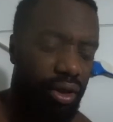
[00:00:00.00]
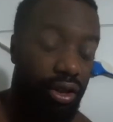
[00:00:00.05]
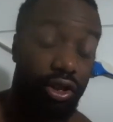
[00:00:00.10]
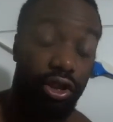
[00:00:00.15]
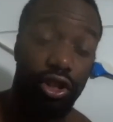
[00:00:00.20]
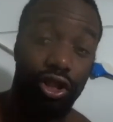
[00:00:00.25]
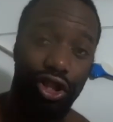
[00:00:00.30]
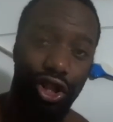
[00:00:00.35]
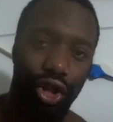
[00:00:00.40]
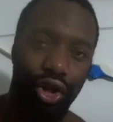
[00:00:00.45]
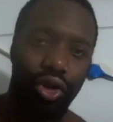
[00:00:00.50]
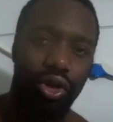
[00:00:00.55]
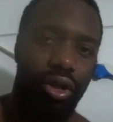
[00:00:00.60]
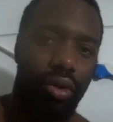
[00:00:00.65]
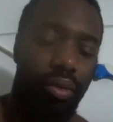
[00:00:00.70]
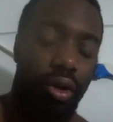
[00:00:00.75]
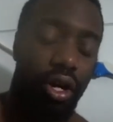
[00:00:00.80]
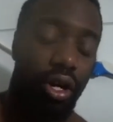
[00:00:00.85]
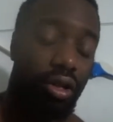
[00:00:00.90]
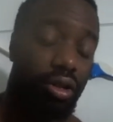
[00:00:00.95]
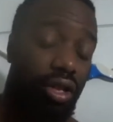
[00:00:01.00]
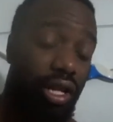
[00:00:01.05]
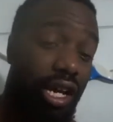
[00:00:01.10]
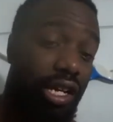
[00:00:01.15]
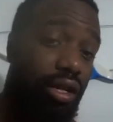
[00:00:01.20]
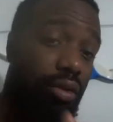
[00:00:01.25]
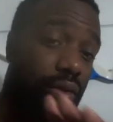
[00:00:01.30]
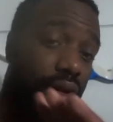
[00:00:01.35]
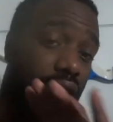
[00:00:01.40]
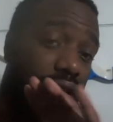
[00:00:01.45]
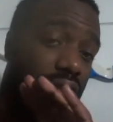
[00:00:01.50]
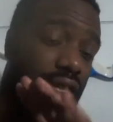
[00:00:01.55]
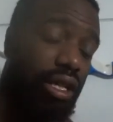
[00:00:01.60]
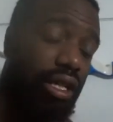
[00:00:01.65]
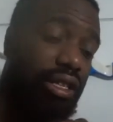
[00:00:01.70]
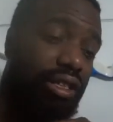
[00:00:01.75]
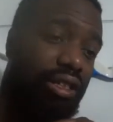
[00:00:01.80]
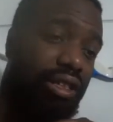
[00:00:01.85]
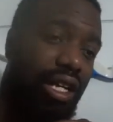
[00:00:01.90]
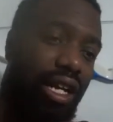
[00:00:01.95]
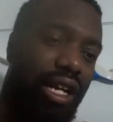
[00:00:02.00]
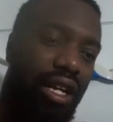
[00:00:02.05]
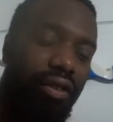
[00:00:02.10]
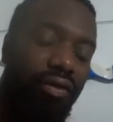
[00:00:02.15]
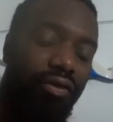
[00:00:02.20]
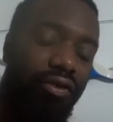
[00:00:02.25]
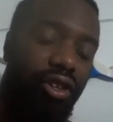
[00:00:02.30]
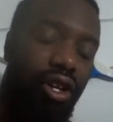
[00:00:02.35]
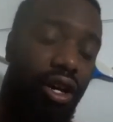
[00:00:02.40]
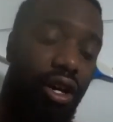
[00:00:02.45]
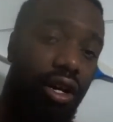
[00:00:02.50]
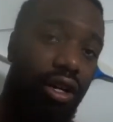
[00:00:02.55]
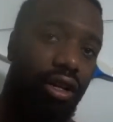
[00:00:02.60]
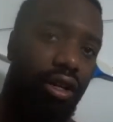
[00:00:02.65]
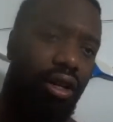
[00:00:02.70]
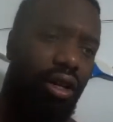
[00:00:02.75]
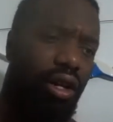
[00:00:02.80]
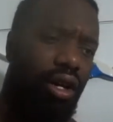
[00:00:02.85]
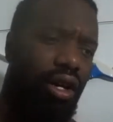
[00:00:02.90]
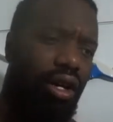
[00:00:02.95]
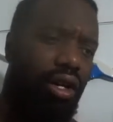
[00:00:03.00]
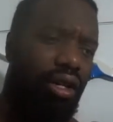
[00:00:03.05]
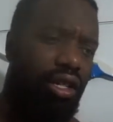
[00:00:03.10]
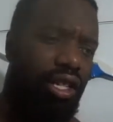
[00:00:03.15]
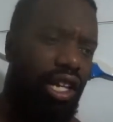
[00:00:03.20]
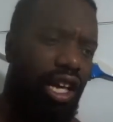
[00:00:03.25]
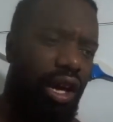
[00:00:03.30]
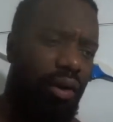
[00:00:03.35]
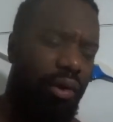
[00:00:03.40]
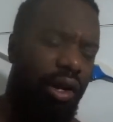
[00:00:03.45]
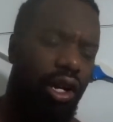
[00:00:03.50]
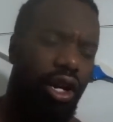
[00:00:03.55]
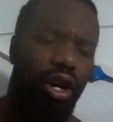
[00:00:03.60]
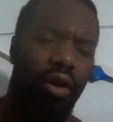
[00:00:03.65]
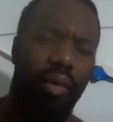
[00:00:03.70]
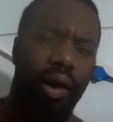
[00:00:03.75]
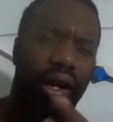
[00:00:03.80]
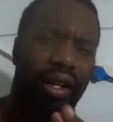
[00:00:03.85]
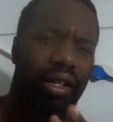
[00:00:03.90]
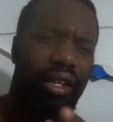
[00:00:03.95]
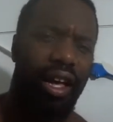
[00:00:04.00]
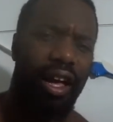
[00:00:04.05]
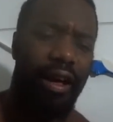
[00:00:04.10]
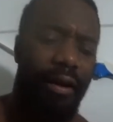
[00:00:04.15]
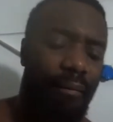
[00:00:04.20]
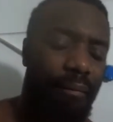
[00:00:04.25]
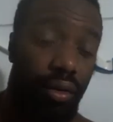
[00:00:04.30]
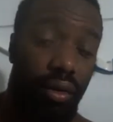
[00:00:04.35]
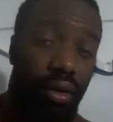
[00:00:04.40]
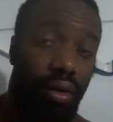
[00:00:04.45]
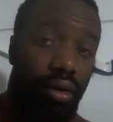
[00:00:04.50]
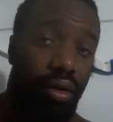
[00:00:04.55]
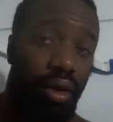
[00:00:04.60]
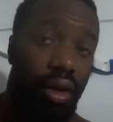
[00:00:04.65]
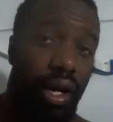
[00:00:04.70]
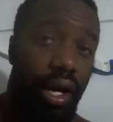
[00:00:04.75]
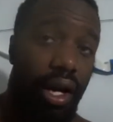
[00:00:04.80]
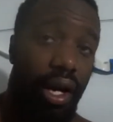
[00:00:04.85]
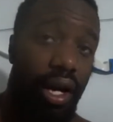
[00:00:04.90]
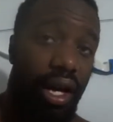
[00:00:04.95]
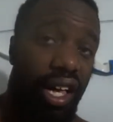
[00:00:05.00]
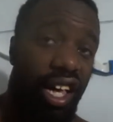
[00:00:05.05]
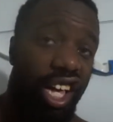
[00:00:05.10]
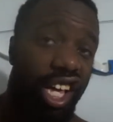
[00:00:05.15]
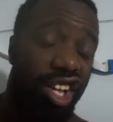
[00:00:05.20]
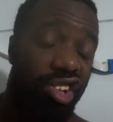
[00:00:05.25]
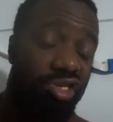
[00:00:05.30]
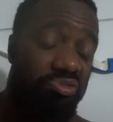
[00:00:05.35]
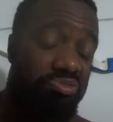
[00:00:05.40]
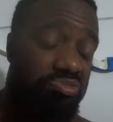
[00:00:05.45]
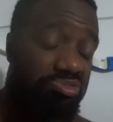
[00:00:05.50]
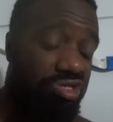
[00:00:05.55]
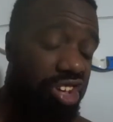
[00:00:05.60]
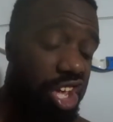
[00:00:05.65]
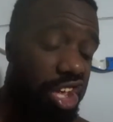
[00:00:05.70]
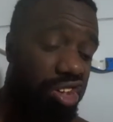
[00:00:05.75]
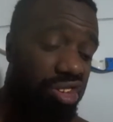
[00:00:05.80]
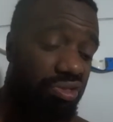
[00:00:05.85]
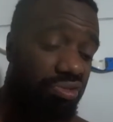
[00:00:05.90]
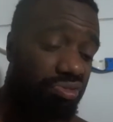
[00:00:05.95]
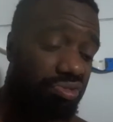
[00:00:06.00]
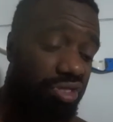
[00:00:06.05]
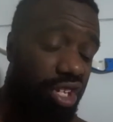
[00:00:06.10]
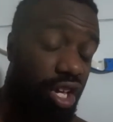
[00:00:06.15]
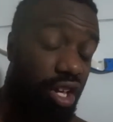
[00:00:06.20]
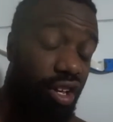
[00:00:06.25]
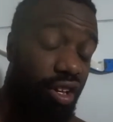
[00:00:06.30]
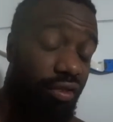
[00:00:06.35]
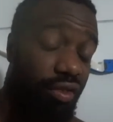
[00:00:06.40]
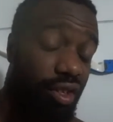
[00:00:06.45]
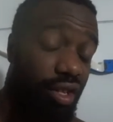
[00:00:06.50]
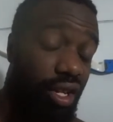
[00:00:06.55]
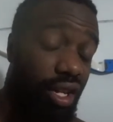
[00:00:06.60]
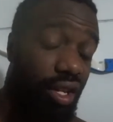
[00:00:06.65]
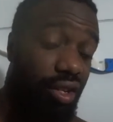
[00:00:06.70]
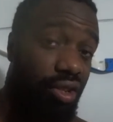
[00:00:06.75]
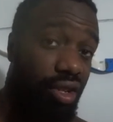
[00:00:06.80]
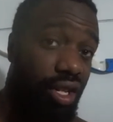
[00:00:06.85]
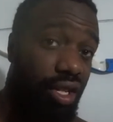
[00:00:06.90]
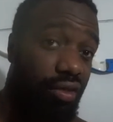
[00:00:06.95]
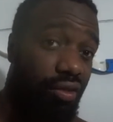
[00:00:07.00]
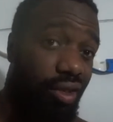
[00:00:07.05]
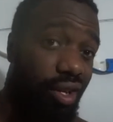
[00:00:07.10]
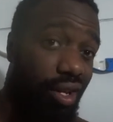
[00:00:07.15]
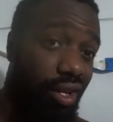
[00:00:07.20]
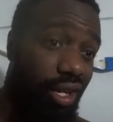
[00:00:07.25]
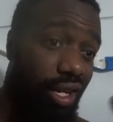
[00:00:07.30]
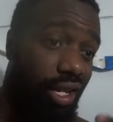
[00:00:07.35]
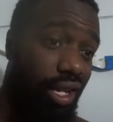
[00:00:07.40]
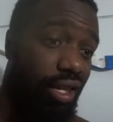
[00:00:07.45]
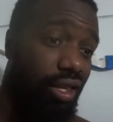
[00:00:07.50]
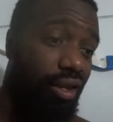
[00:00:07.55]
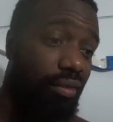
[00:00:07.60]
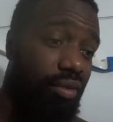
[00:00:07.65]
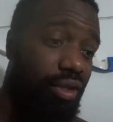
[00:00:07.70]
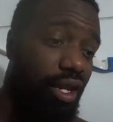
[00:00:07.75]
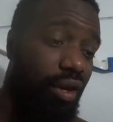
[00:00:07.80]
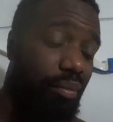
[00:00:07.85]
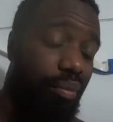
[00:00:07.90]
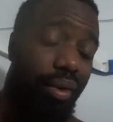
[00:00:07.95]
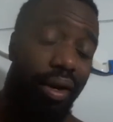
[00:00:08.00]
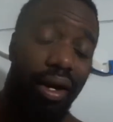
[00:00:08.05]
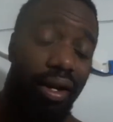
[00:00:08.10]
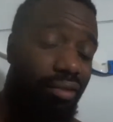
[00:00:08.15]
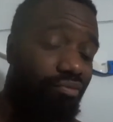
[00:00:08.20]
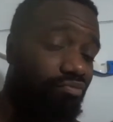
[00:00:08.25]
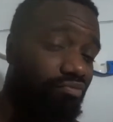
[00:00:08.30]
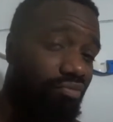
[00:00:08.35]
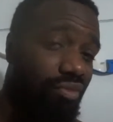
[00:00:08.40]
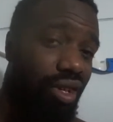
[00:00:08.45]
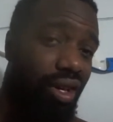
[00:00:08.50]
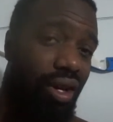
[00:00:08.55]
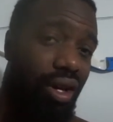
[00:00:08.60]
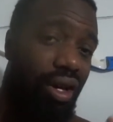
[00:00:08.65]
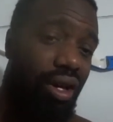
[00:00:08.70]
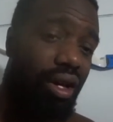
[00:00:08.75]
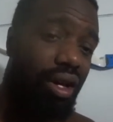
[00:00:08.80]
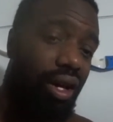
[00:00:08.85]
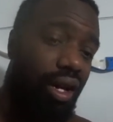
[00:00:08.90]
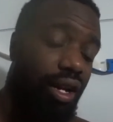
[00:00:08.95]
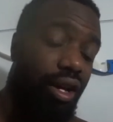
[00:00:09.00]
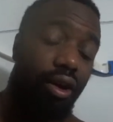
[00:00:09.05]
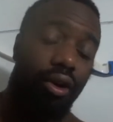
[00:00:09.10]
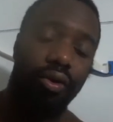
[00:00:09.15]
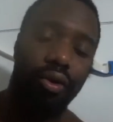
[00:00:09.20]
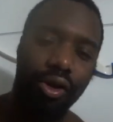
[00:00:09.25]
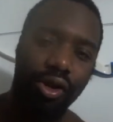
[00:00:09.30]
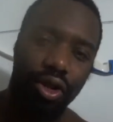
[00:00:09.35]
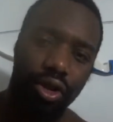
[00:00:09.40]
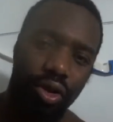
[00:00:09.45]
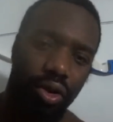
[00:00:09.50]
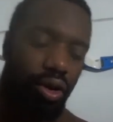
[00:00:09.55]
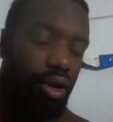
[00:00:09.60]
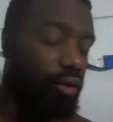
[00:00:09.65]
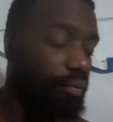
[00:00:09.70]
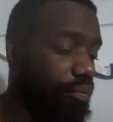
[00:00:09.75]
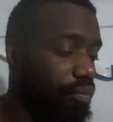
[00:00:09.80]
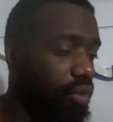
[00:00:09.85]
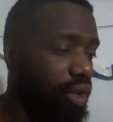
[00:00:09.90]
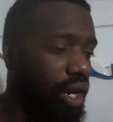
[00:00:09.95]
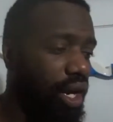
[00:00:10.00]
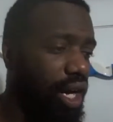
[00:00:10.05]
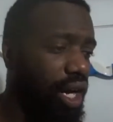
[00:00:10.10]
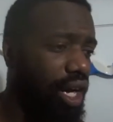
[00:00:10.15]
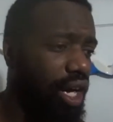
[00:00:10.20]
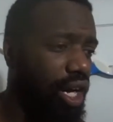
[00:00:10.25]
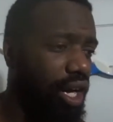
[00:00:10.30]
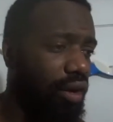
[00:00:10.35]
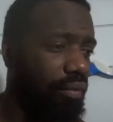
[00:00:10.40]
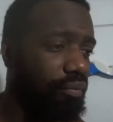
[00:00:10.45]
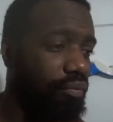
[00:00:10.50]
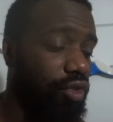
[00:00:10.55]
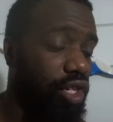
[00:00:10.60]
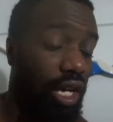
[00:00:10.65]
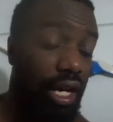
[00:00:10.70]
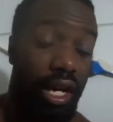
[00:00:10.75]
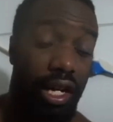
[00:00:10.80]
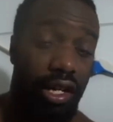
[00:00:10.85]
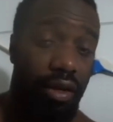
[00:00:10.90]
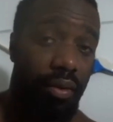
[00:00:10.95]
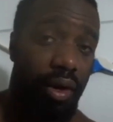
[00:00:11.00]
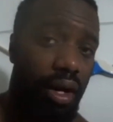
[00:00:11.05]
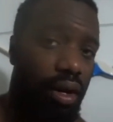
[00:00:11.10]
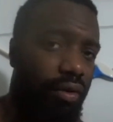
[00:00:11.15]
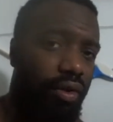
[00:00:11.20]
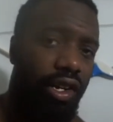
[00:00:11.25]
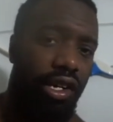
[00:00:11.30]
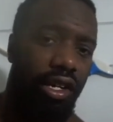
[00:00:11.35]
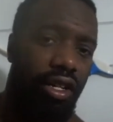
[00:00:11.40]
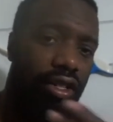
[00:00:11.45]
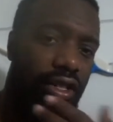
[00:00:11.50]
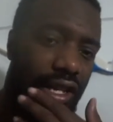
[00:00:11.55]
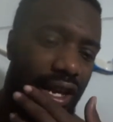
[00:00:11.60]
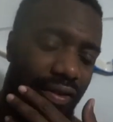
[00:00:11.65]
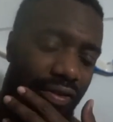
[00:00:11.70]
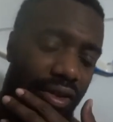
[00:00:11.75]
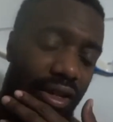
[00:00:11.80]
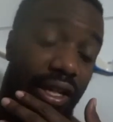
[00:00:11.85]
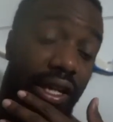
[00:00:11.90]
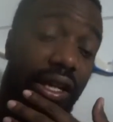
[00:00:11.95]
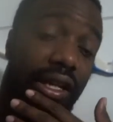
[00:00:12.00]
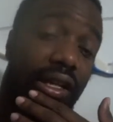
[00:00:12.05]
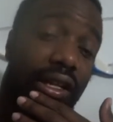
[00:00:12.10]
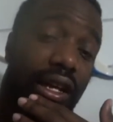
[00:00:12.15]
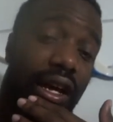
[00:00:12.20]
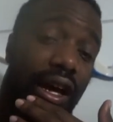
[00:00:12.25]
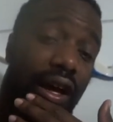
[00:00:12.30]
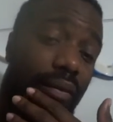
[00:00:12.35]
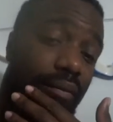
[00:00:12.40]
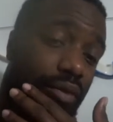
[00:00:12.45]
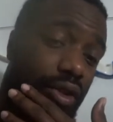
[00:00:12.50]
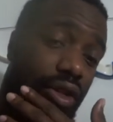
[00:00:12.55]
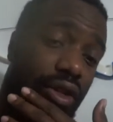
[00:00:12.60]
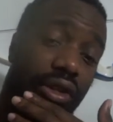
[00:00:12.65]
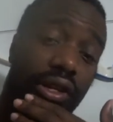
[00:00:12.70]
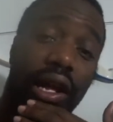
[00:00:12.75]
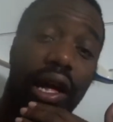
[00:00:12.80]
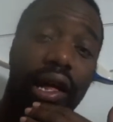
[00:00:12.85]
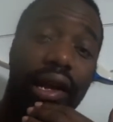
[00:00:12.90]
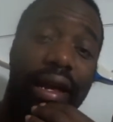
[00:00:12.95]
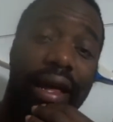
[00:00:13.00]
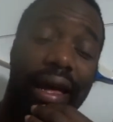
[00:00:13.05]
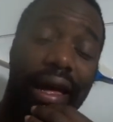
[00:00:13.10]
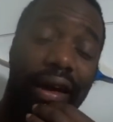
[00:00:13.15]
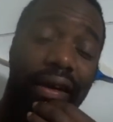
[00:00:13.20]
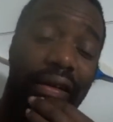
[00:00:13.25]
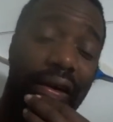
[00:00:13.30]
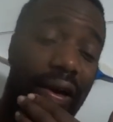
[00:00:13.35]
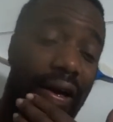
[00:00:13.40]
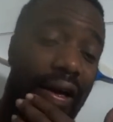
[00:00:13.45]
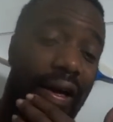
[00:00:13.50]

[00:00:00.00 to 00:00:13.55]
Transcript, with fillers: the zoo tomorrow, so that's gonna be an exciting vlog. See how I'm gonna go about that. And yeah, so if you did enjoy this vlog, hit that thumbs up button. I know it was short. Um, check out some other videos. Definitely take the time to do that now.